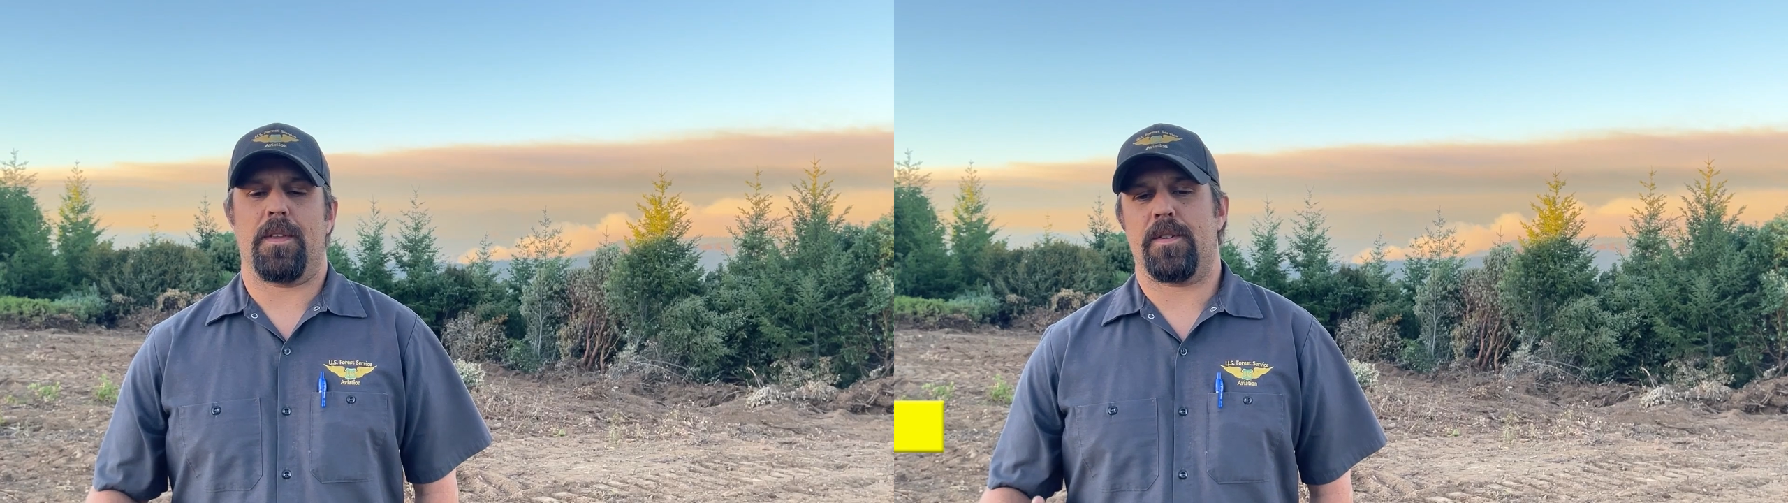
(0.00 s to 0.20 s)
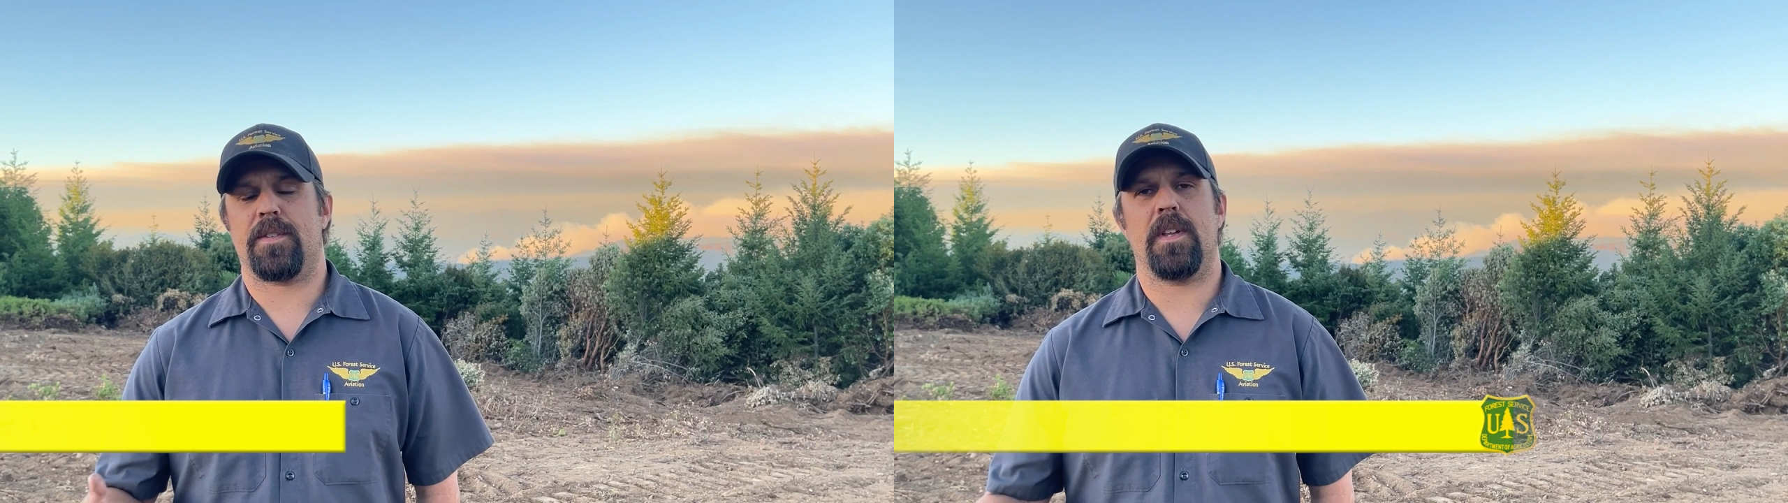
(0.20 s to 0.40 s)

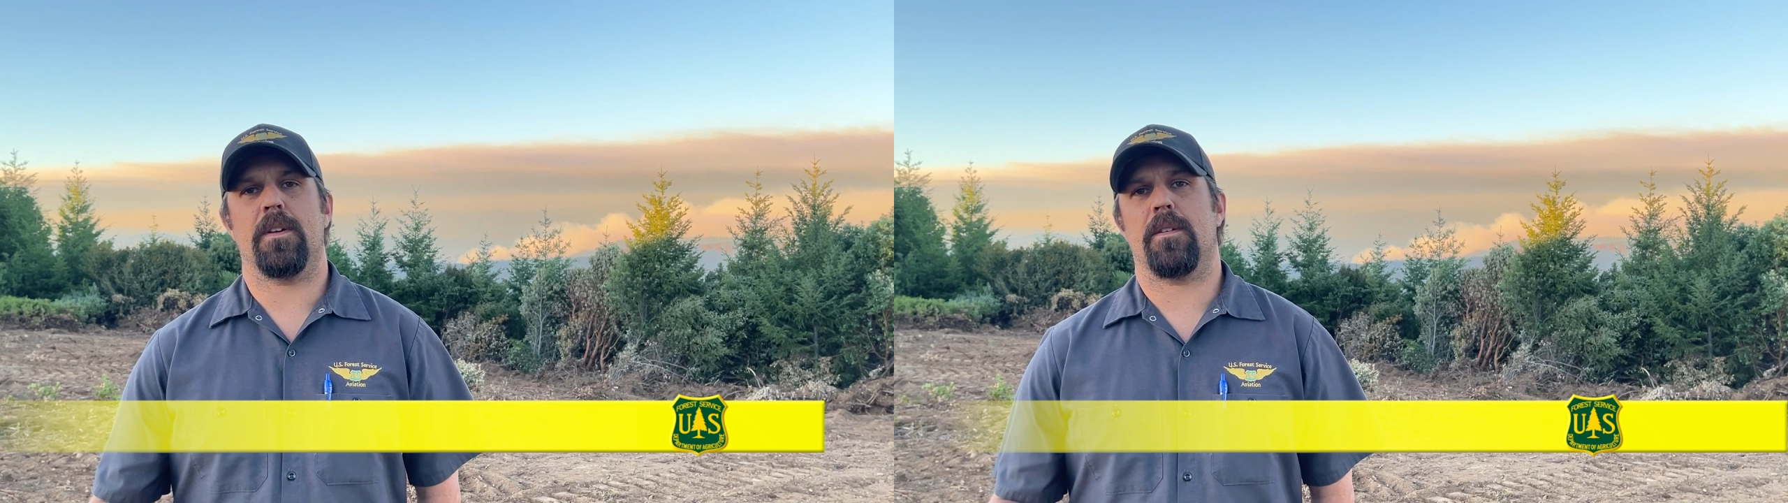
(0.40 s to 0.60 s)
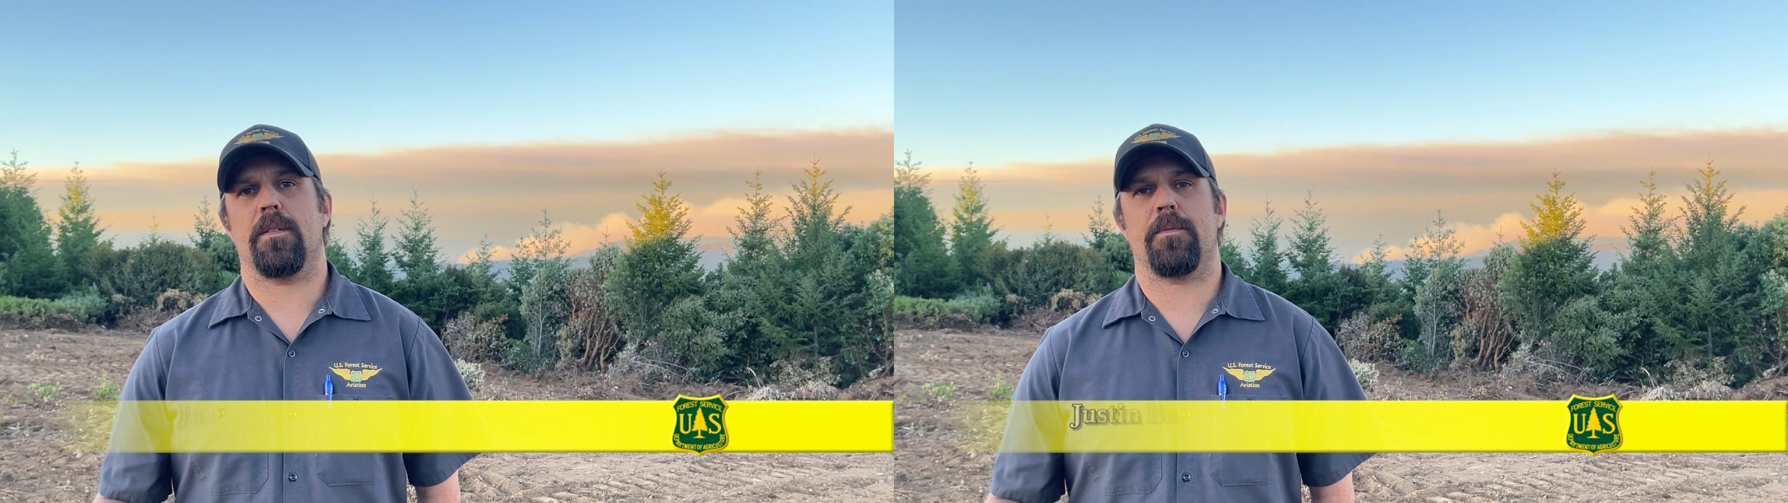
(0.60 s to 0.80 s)
There's
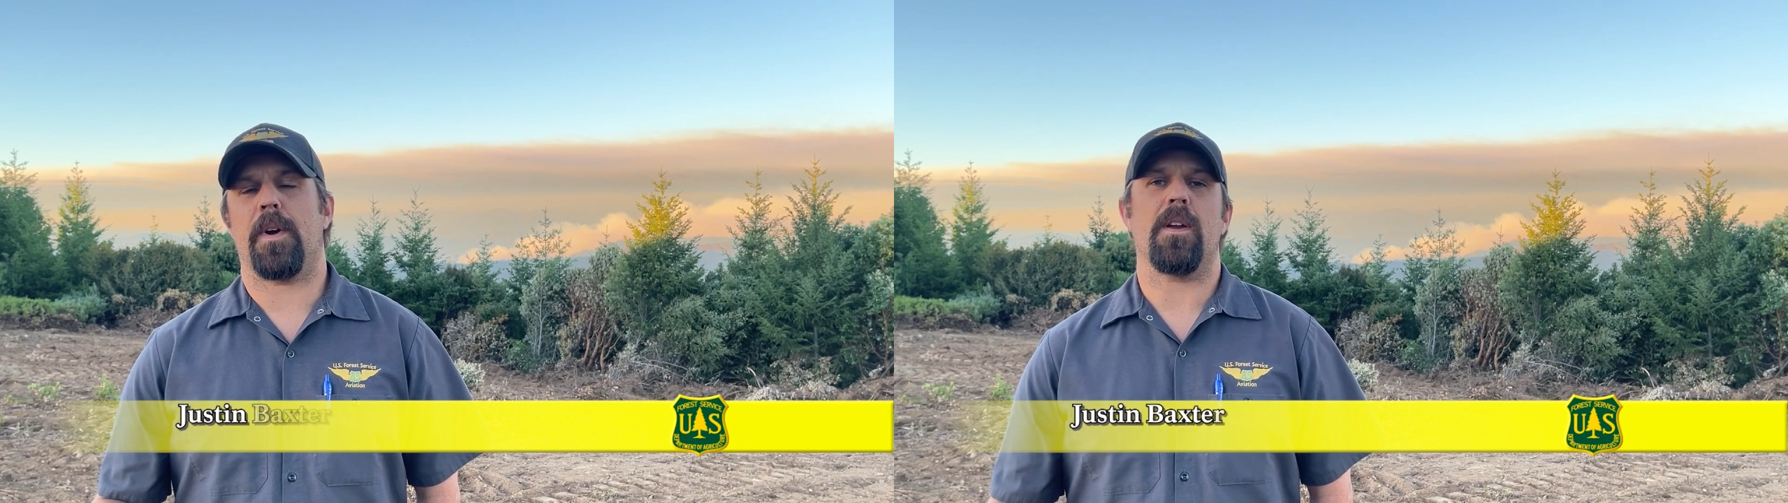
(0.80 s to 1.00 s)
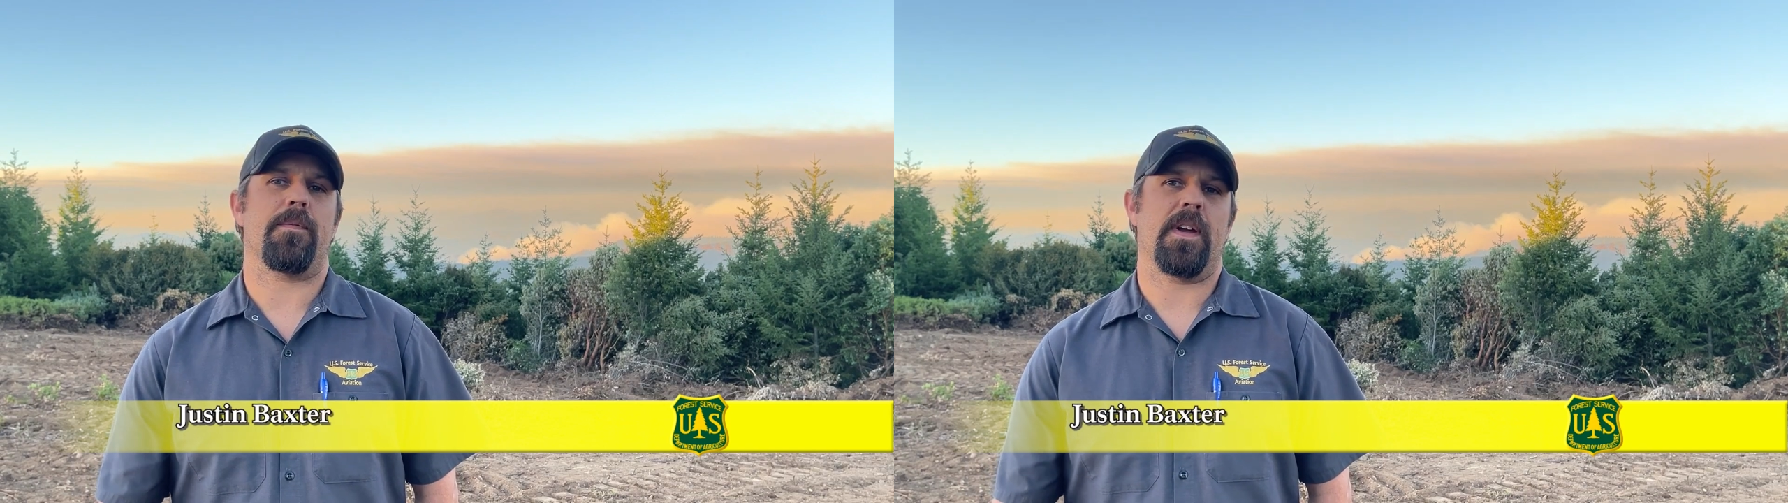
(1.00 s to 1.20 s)
still
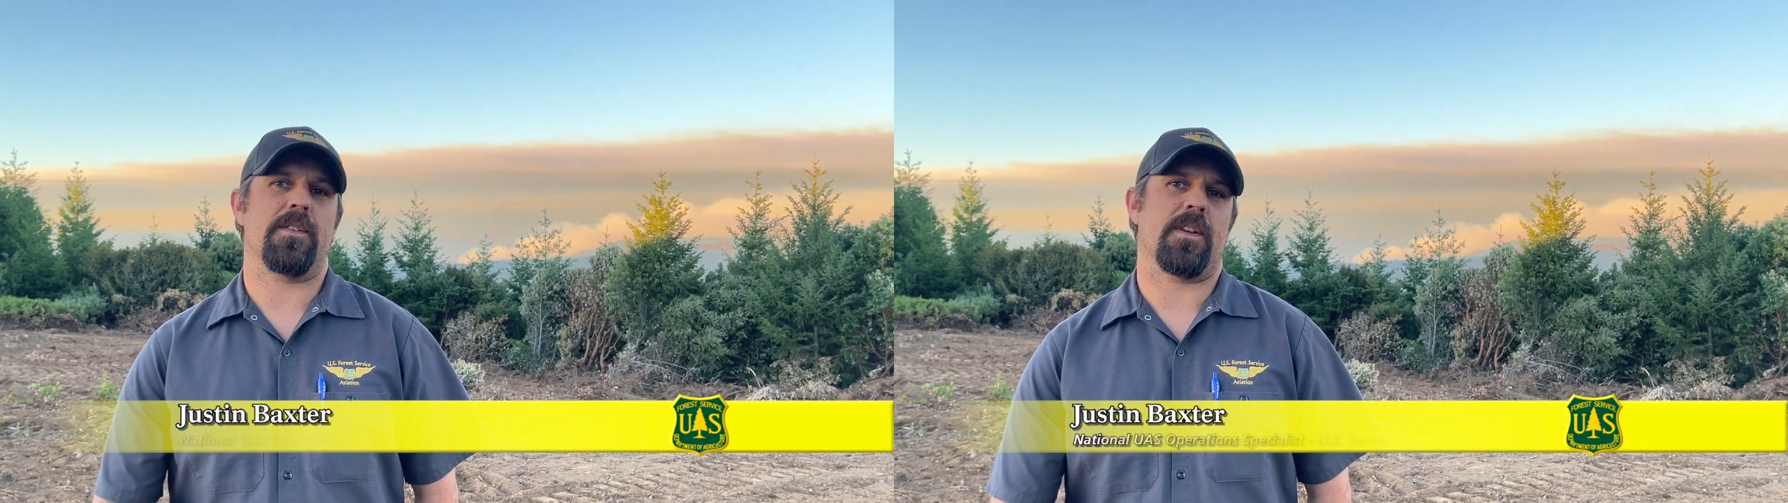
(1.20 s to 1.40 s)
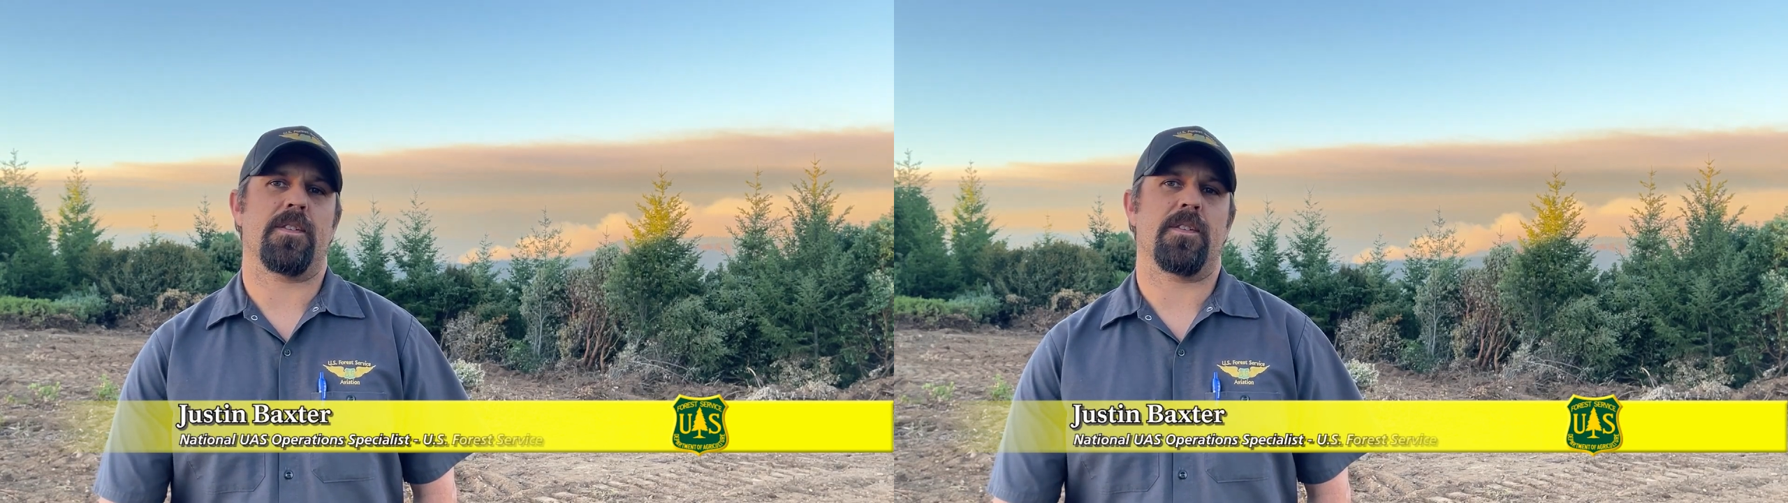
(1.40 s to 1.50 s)
firefighters